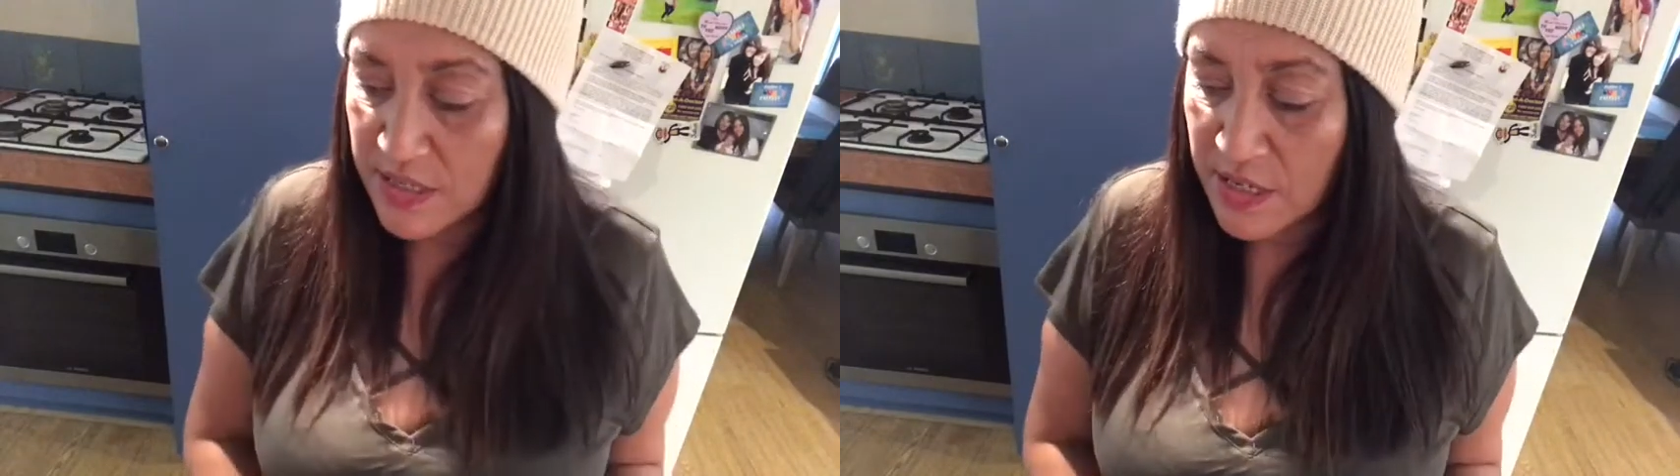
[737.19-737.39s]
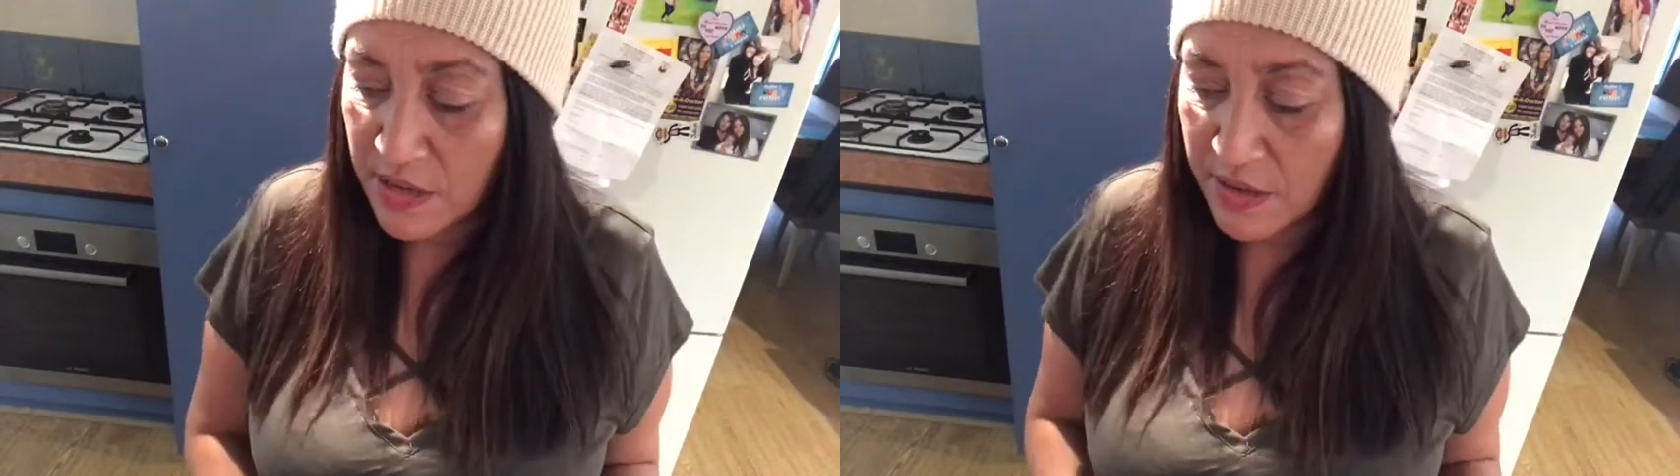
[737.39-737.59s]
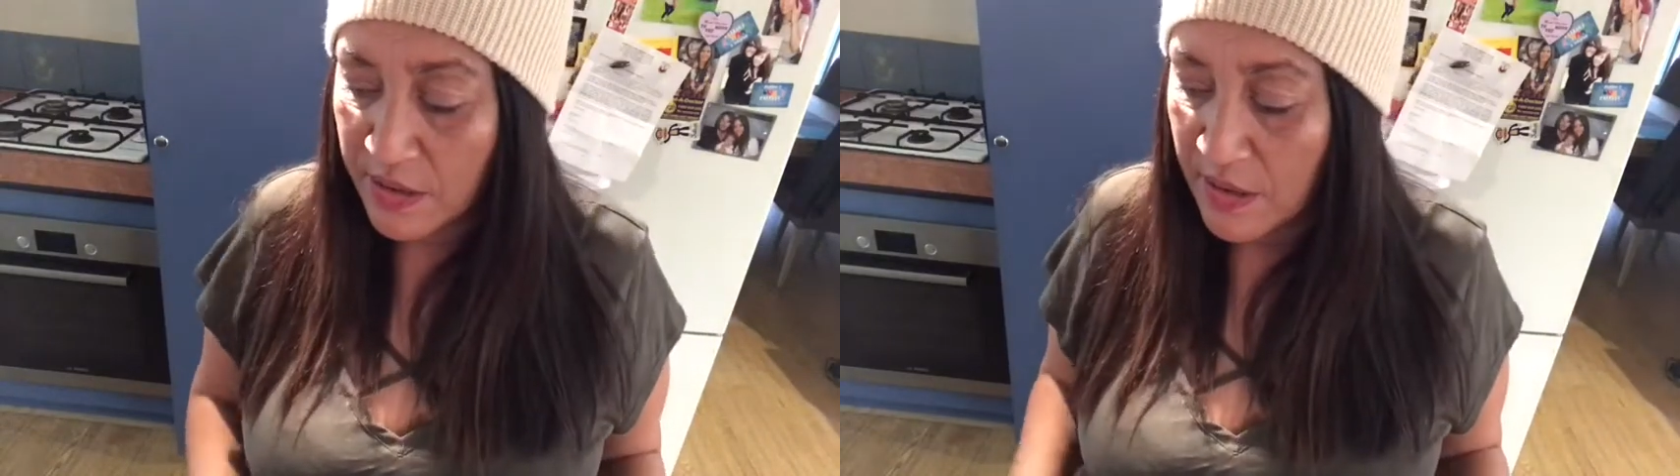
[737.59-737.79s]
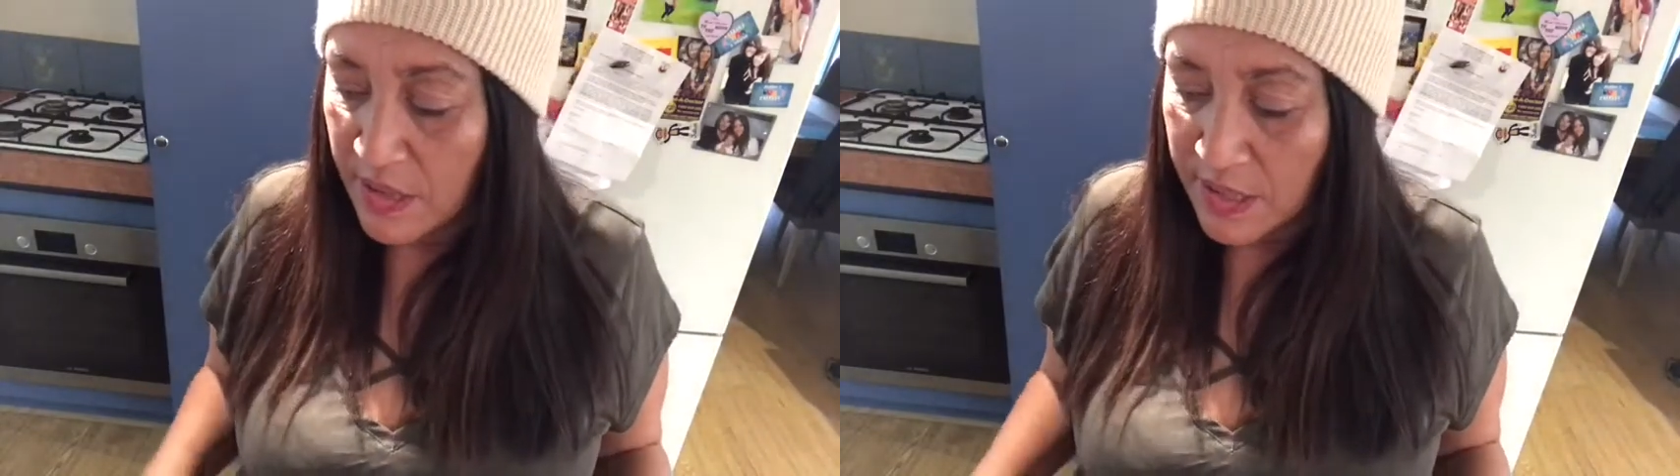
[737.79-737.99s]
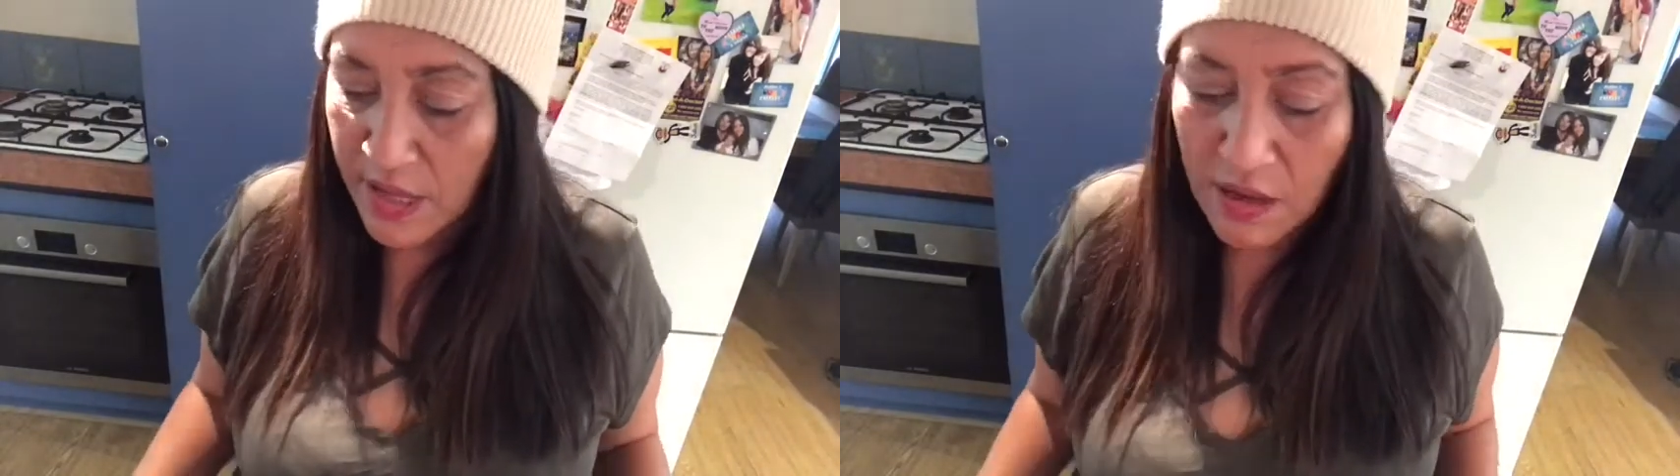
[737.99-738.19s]
So
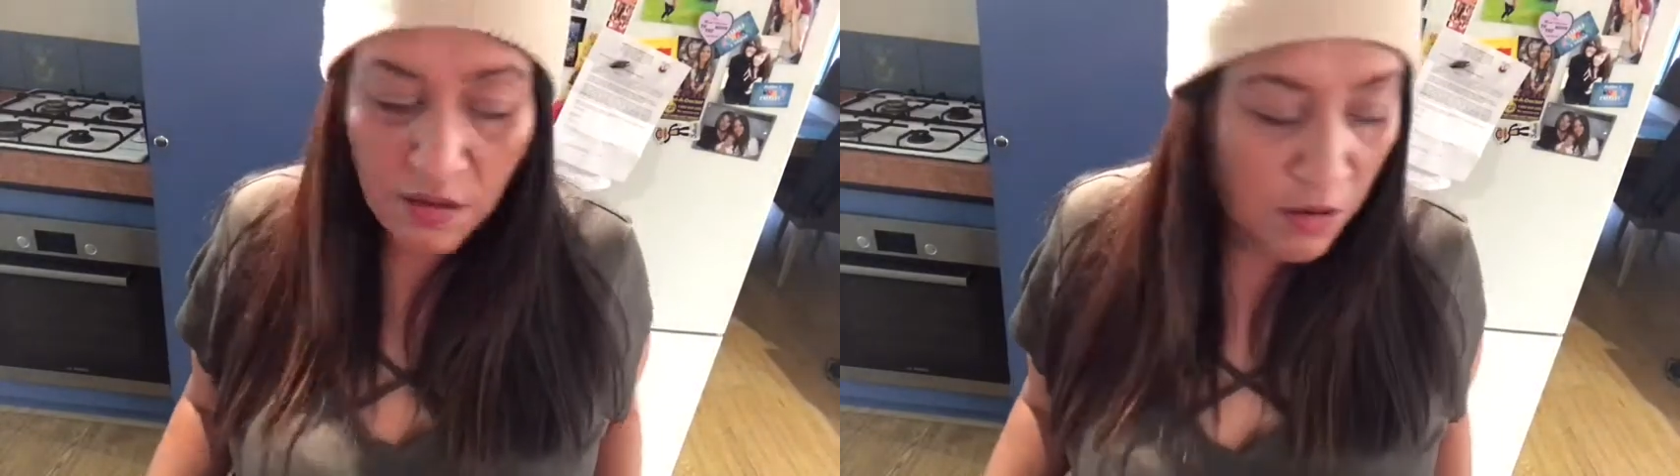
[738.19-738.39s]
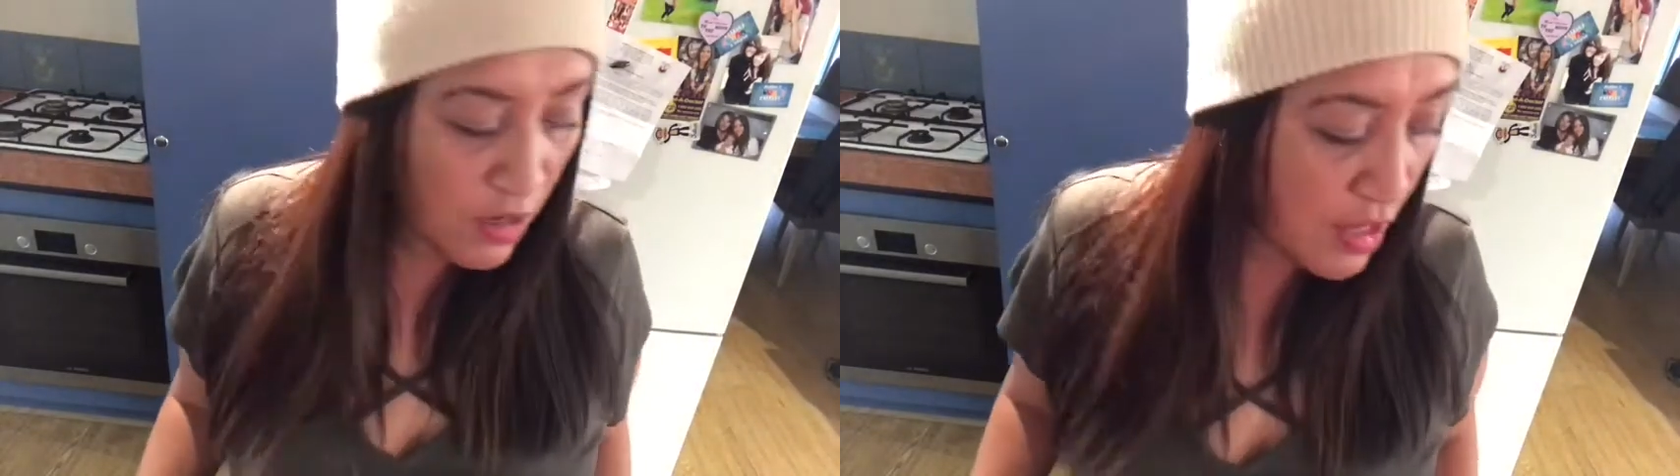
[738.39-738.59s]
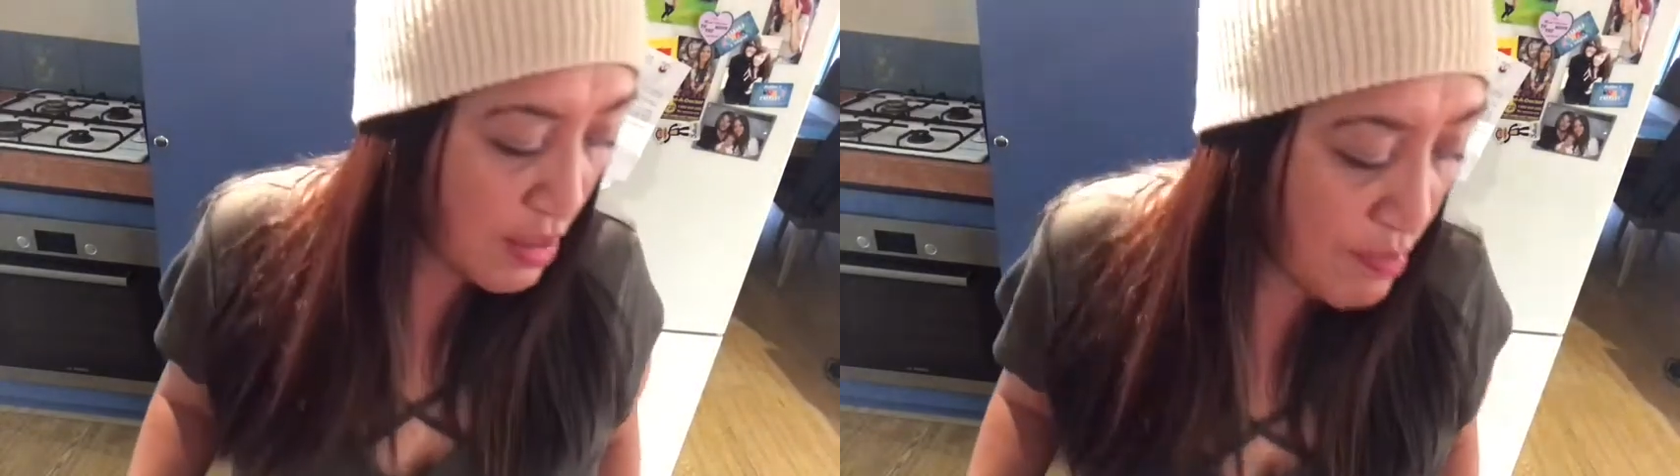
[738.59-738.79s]
yeah, I'm gonna go